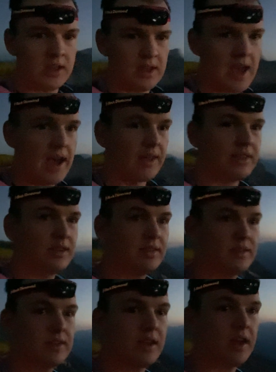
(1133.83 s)
Yeah,
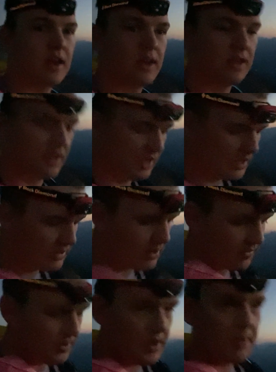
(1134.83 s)
this
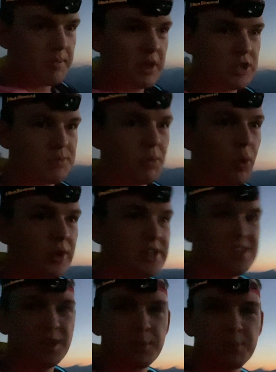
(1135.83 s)
definitely a much pointier